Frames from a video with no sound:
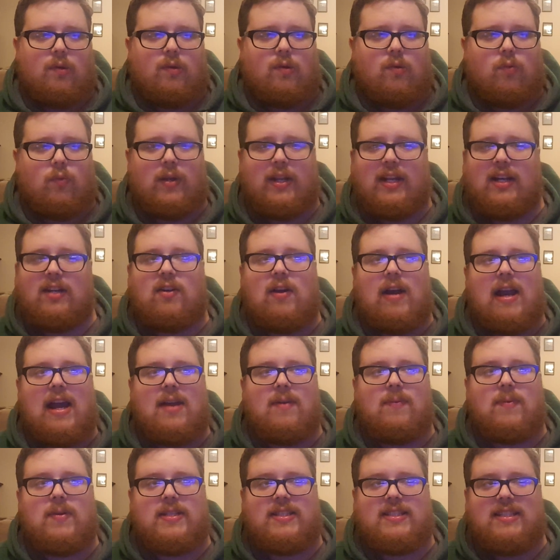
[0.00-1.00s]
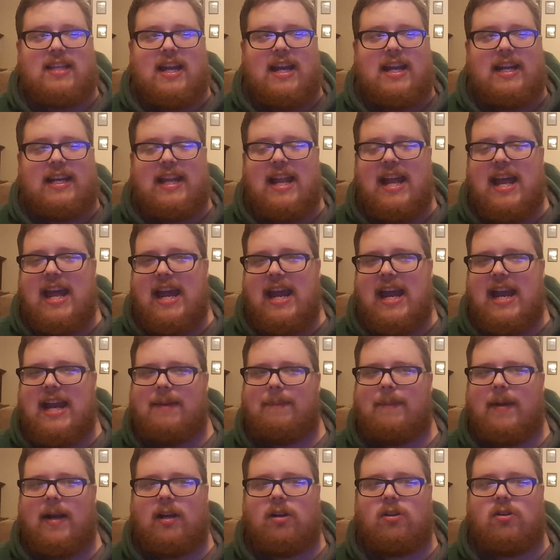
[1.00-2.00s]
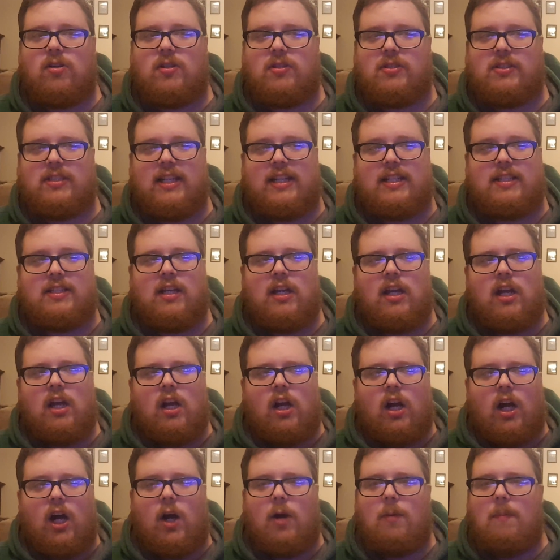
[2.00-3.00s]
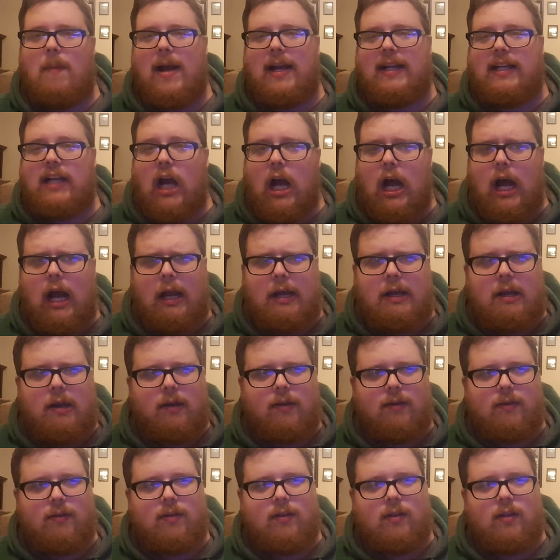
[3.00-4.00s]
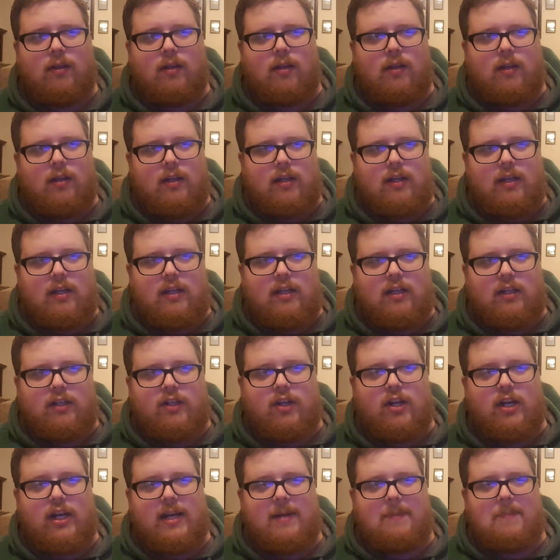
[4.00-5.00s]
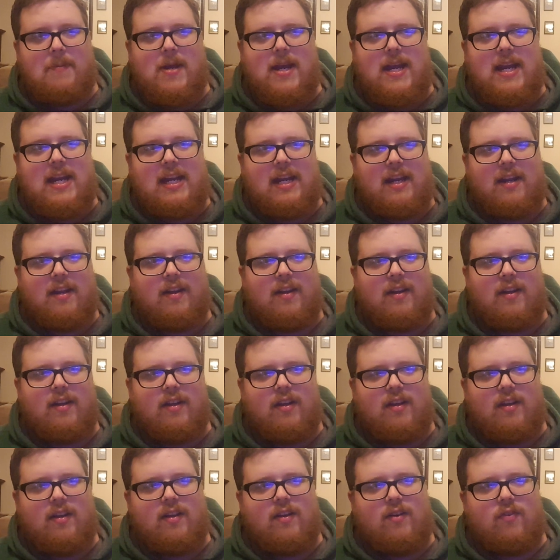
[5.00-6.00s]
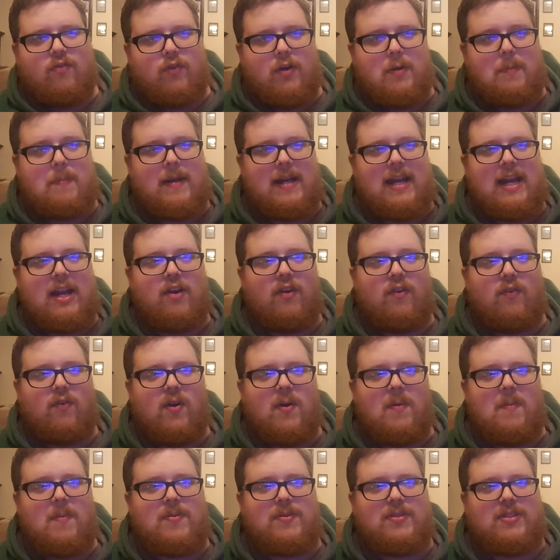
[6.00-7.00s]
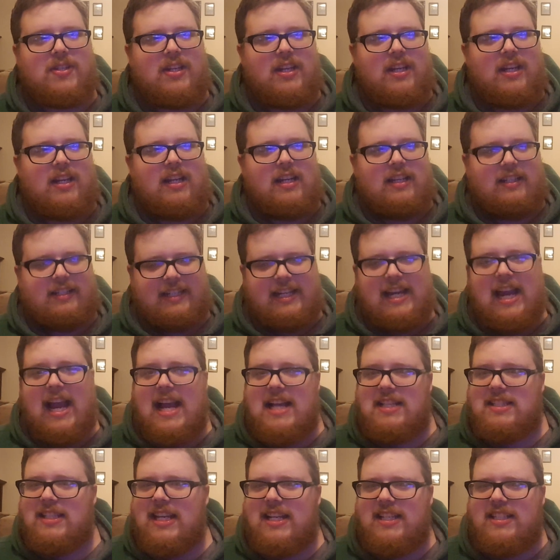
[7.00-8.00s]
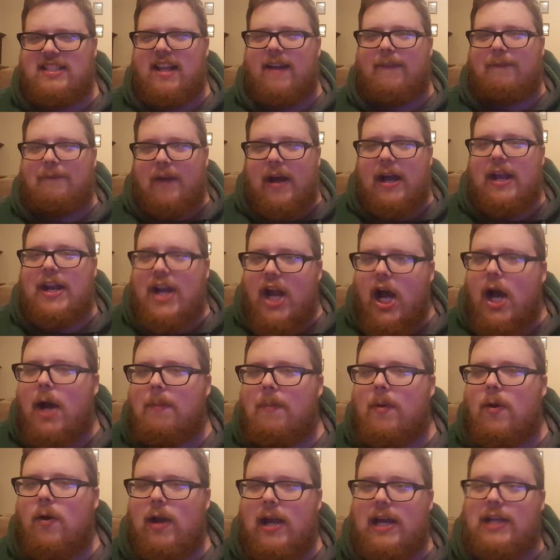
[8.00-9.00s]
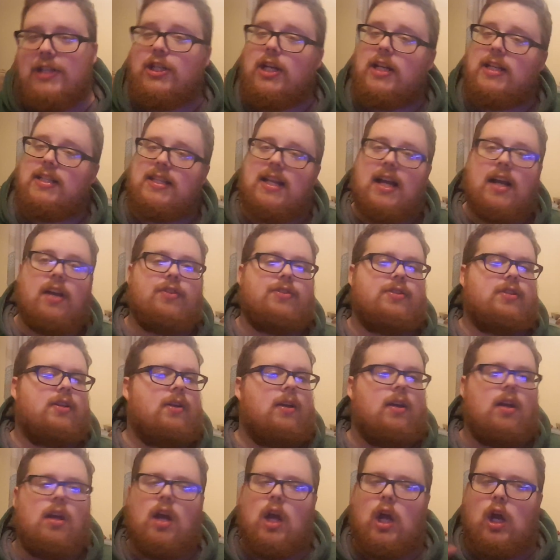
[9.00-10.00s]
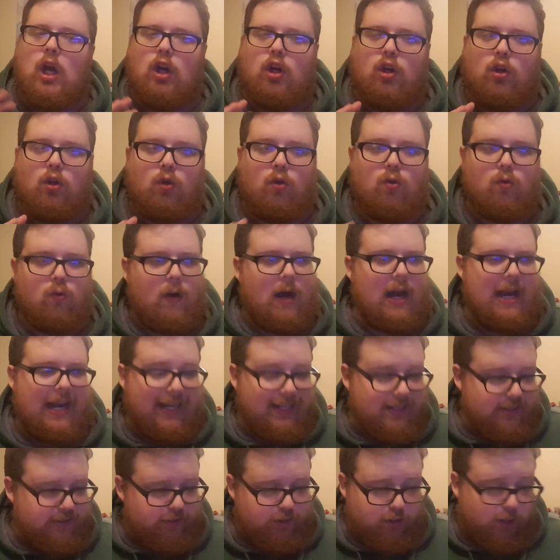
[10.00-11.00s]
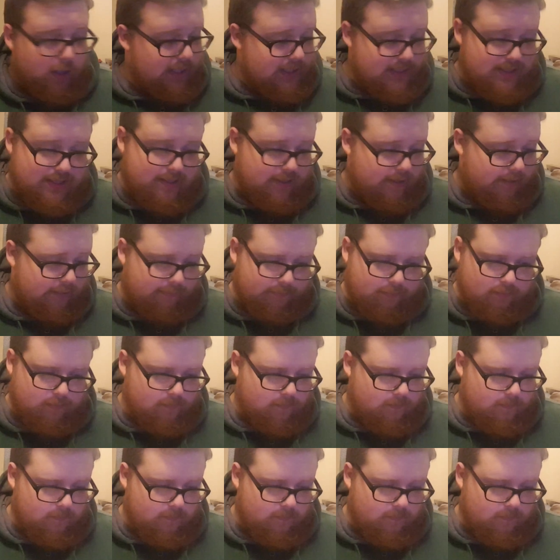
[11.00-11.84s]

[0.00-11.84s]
When the crowd was saying that and Michael says, oh my God, could it be? We've been hearing rumors. Yes, it's the phenomenal AJ Styles. Great stuff.